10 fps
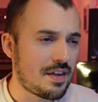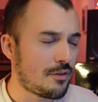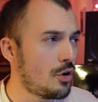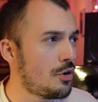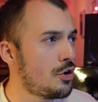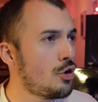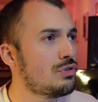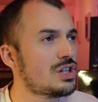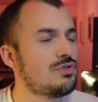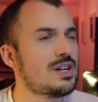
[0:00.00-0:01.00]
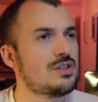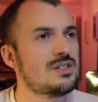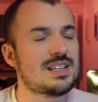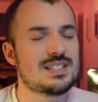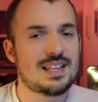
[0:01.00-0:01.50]
They've got no restrictions
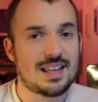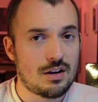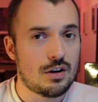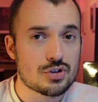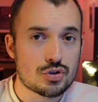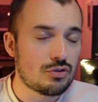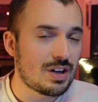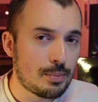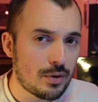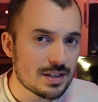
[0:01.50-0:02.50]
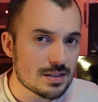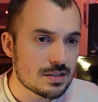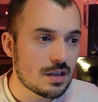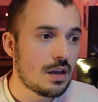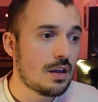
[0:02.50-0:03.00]
that say they can't score any points.